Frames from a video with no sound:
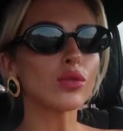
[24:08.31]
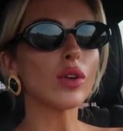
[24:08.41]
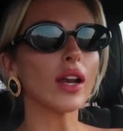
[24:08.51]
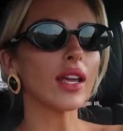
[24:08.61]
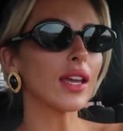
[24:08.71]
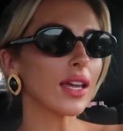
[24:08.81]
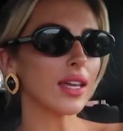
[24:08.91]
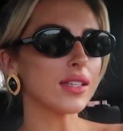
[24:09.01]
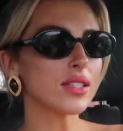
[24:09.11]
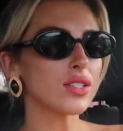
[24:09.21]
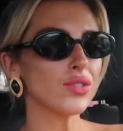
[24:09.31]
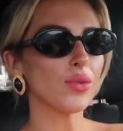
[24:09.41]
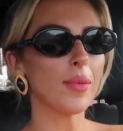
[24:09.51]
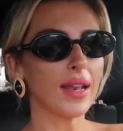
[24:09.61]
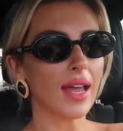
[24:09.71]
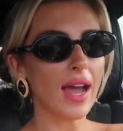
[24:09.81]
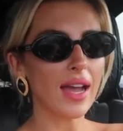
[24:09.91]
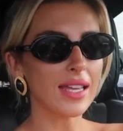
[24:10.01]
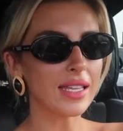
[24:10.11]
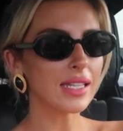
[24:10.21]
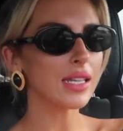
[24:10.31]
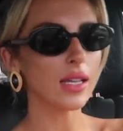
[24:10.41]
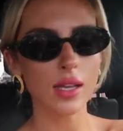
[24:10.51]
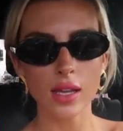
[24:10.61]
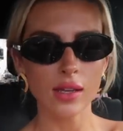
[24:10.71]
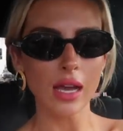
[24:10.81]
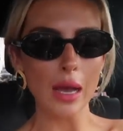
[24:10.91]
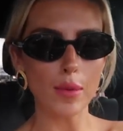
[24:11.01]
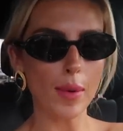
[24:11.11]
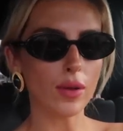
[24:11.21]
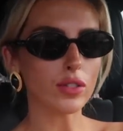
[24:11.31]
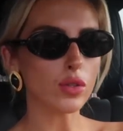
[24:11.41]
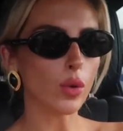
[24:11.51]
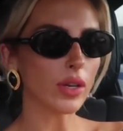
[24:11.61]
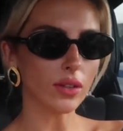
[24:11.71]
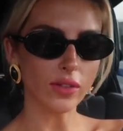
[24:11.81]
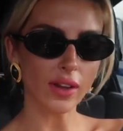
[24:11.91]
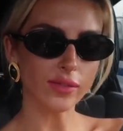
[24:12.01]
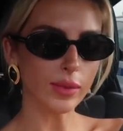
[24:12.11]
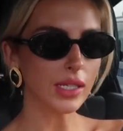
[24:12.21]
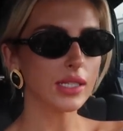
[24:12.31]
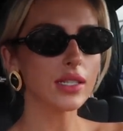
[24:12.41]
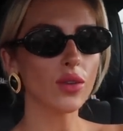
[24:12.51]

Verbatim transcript: running into Manhattan. I'm about 25 minutes